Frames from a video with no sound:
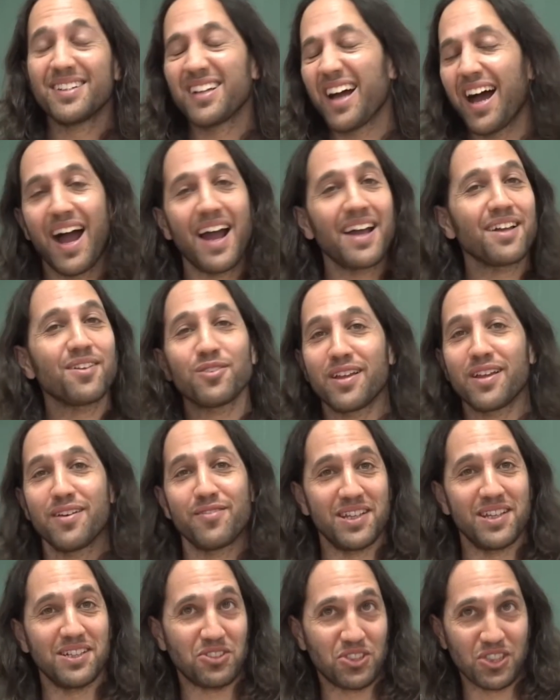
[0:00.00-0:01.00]
I don't have an
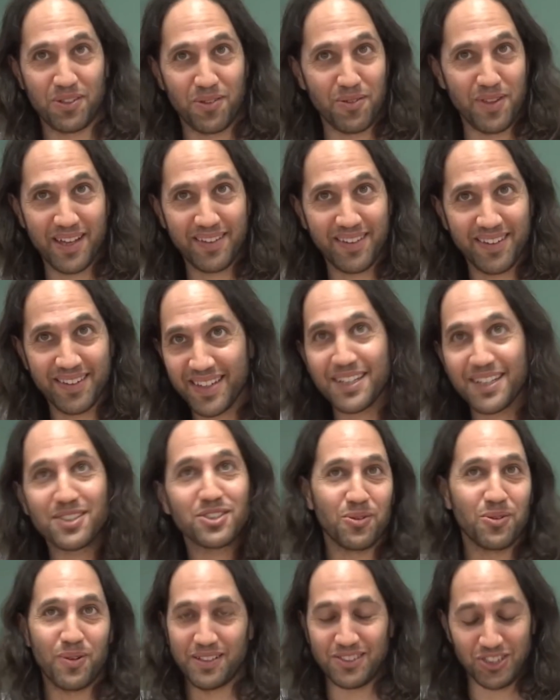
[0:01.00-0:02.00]
answer to that. There is no
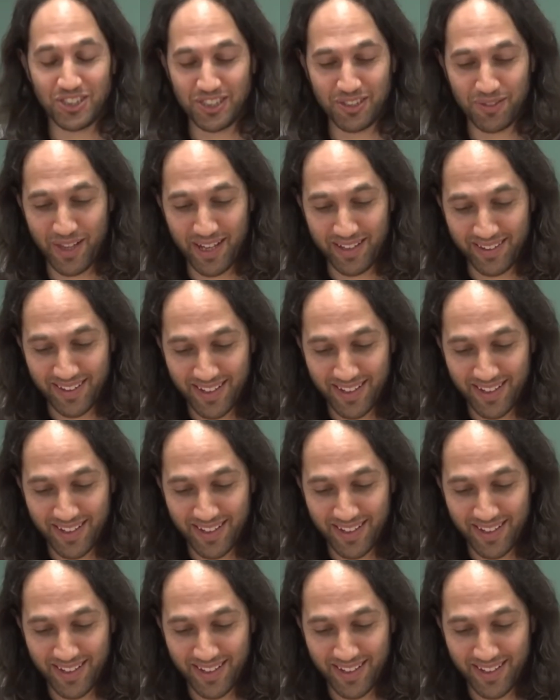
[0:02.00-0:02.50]
answer to that.